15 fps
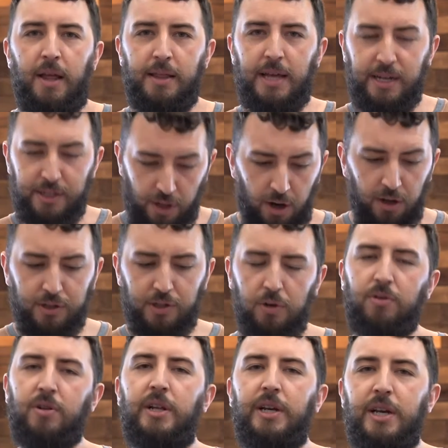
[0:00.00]
that is
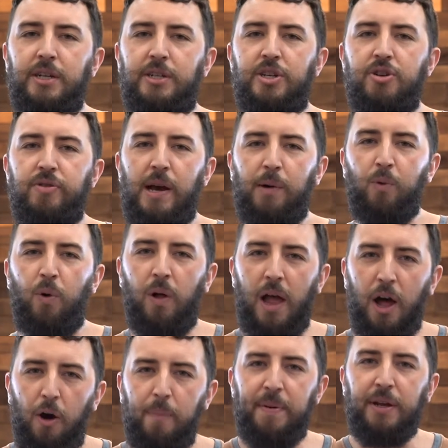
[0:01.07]
also clinging to you, that will
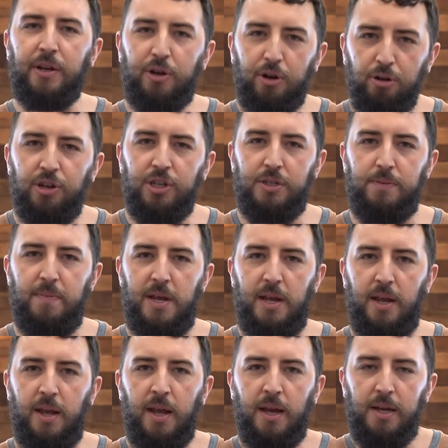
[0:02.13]
help encourage
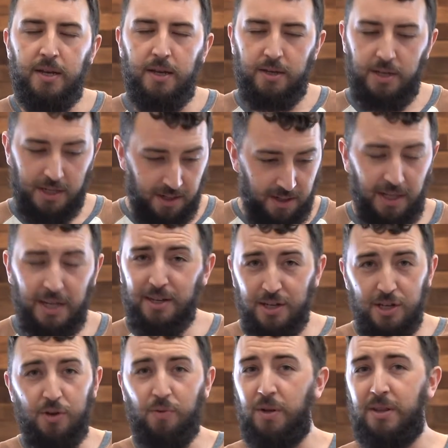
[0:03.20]
me to cling
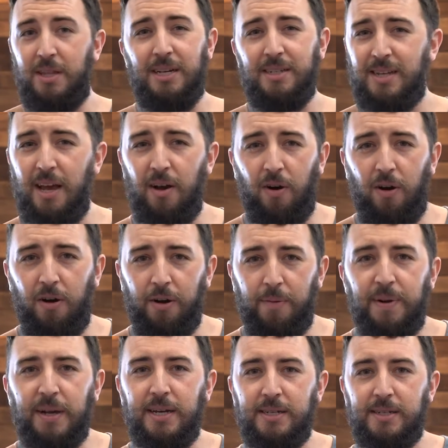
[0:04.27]
to you when things get hard?
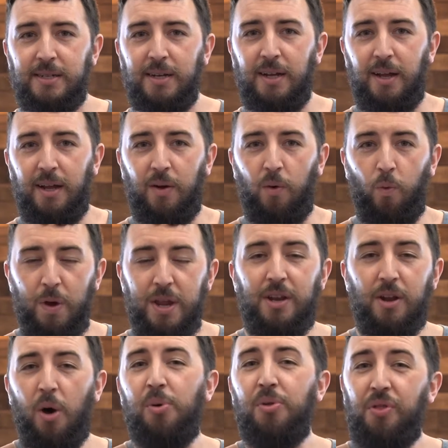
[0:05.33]
Because we
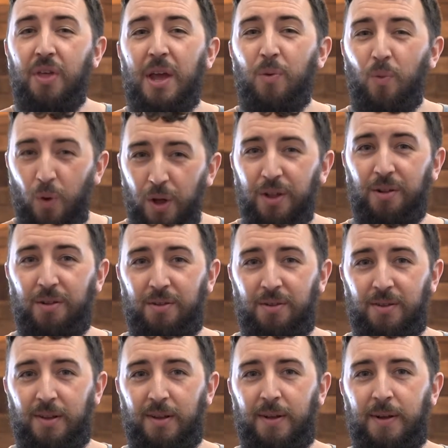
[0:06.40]
know they will.
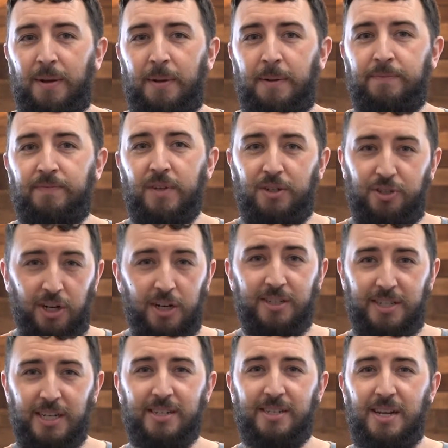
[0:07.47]
John
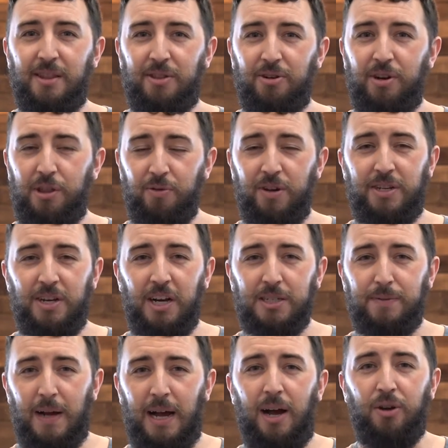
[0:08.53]
16:33
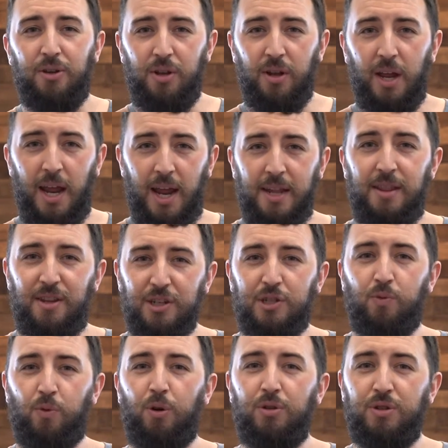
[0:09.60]
talks about how in
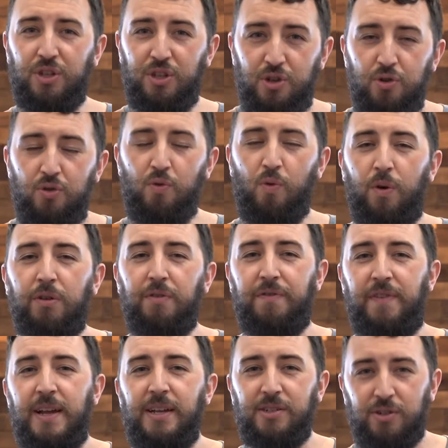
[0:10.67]
this world you will
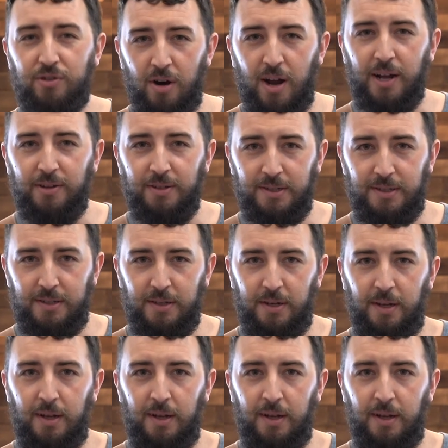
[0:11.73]
face trials.